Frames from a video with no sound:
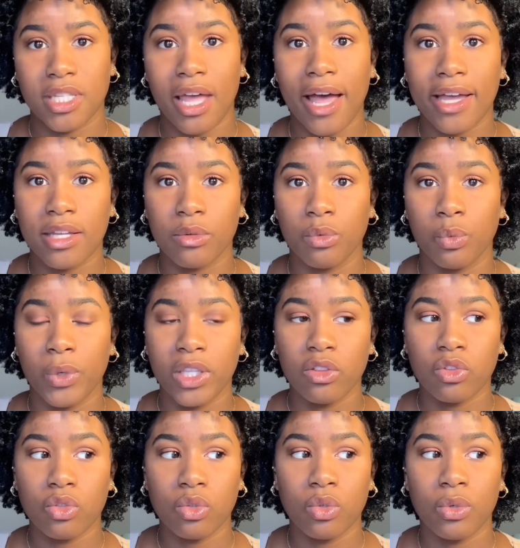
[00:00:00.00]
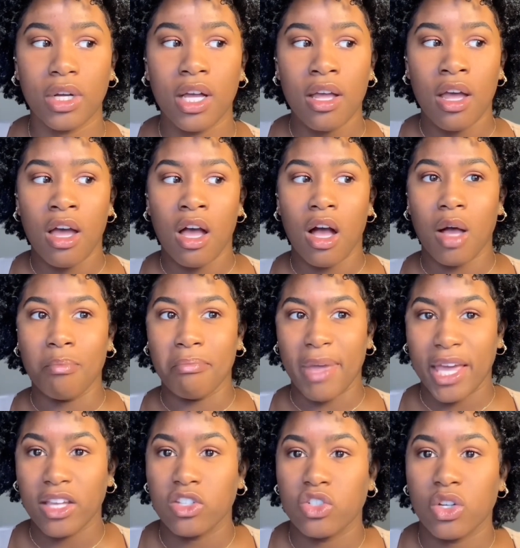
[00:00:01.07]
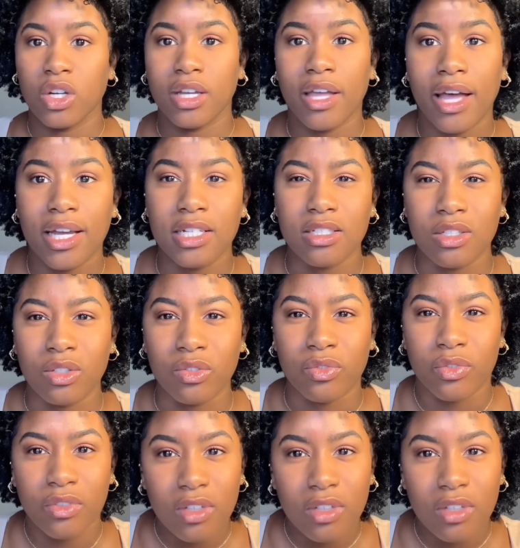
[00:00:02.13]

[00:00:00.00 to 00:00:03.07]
I went through a major kind of